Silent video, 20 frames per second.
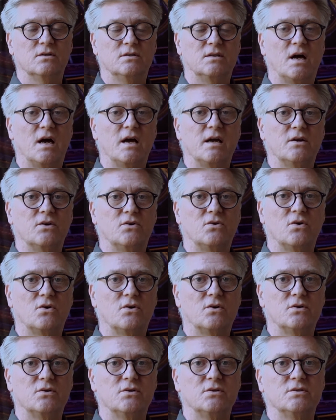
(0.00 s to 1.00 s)
dying
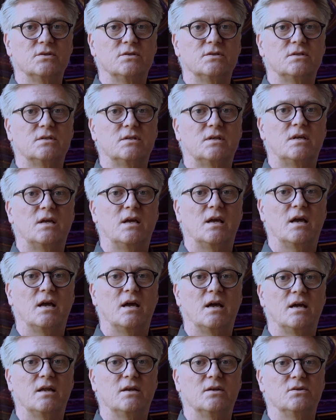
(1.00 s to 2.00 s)
corals
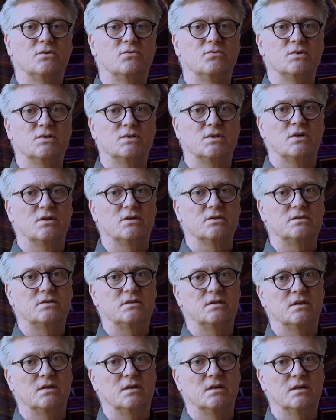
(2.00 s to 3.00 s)
can
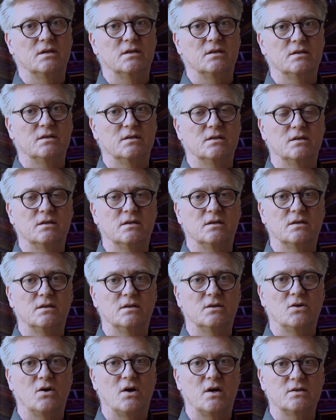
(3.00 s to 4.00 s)
result in
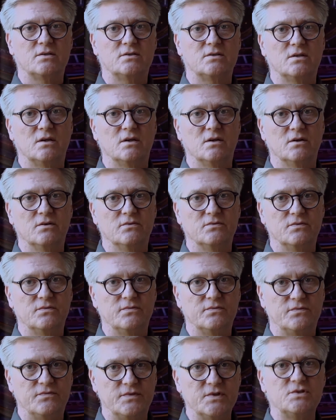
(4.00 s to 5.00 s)
loss of
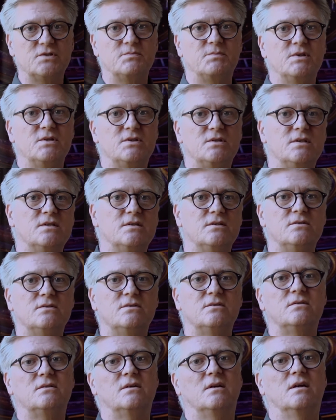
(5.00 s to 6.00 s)
fish
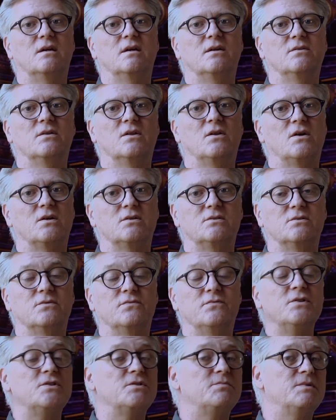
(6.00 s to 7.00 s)
species, and the loss
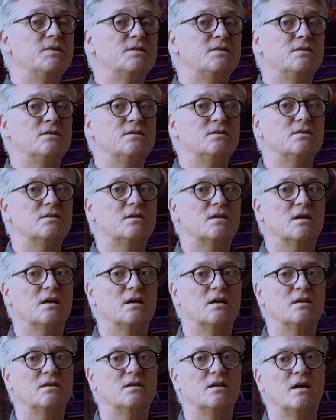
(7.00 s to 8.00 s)
of fish species
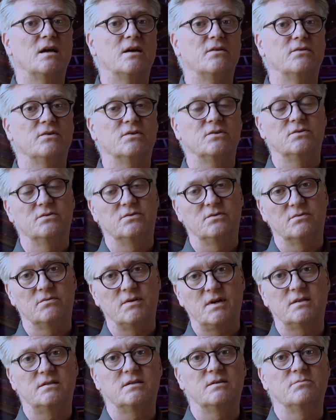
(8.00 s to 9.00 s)
can have a
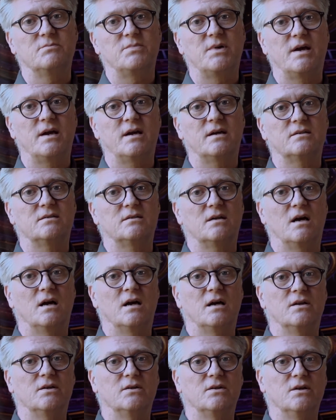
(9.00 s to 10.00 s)
direct impact
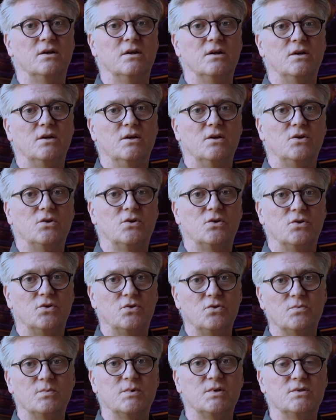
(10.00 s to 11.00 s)
on
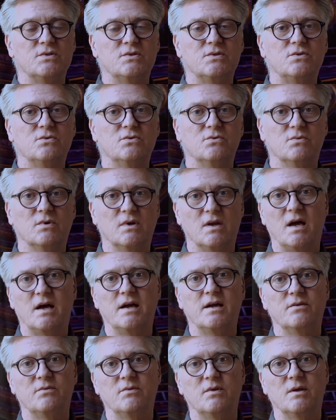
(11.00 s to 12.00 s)
humans who
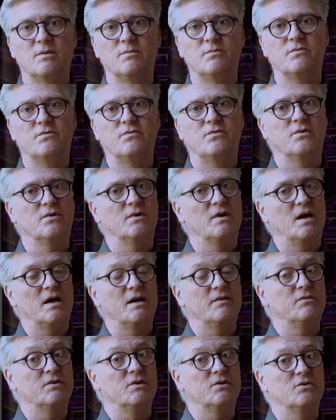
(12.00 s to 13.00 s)
rely on them for
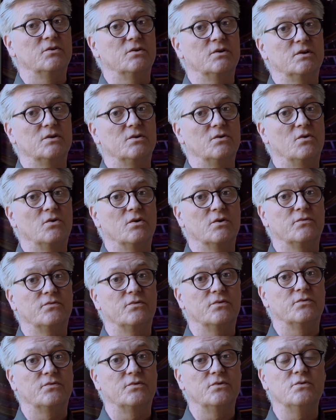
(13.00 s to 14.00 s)
livelihood or
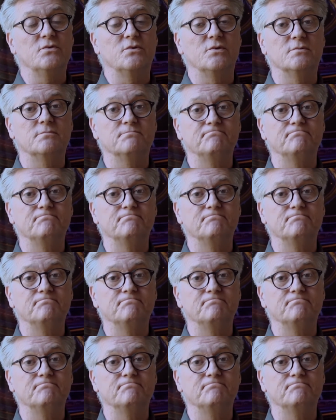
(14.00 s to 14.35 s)
for food.